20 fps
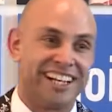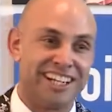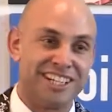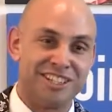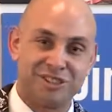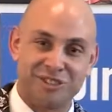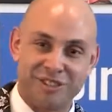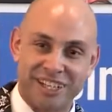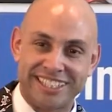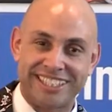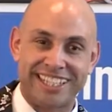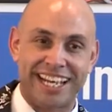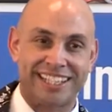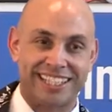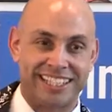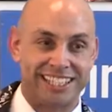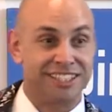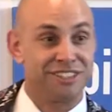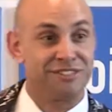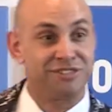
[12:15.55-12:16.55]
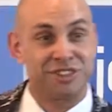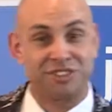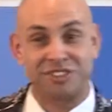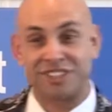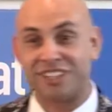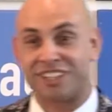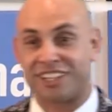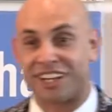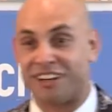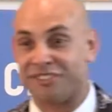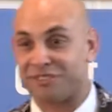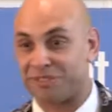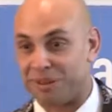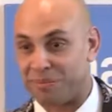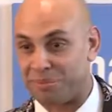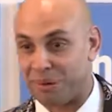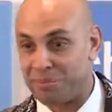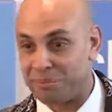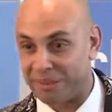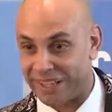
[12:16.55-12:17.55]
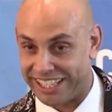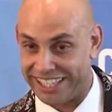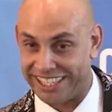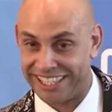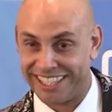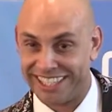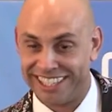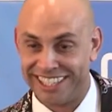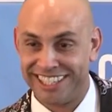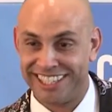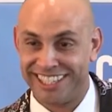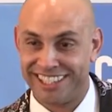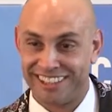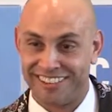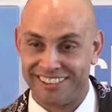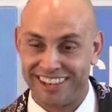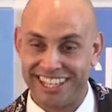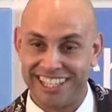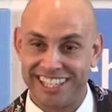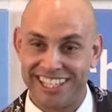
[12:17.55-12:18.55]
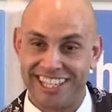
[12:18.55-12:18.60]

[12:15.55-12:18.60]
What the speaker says: And you're its daddy. You've got to look after it properly, all right?